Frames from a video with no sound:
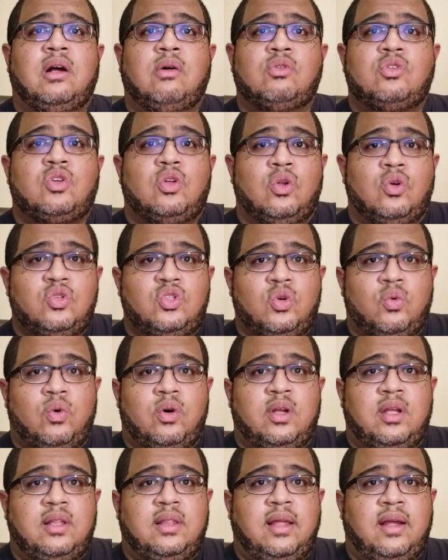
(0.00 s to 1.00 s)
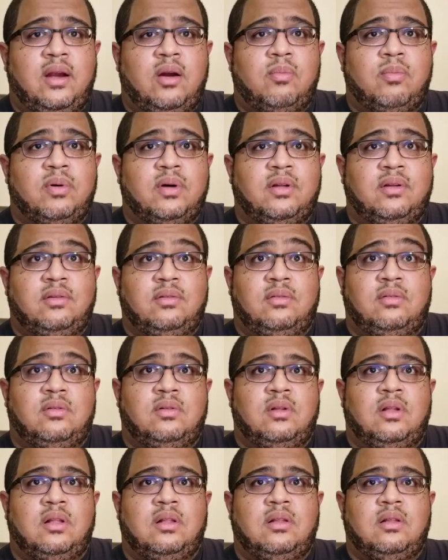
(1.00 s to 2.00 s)
I was close to working there, but
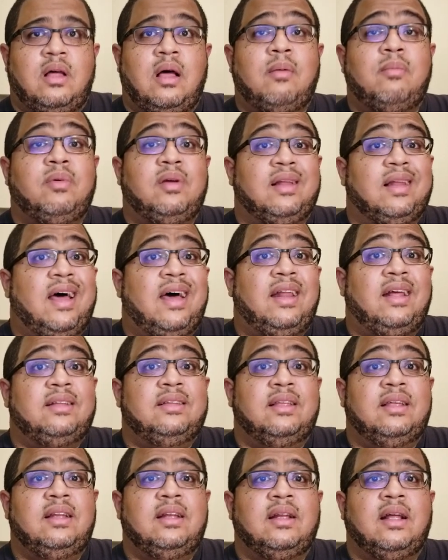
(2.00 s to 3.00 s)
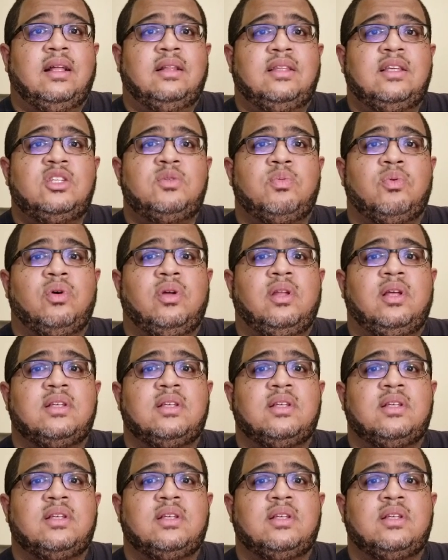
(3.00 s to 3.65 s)
I'm glad I didn't at this point,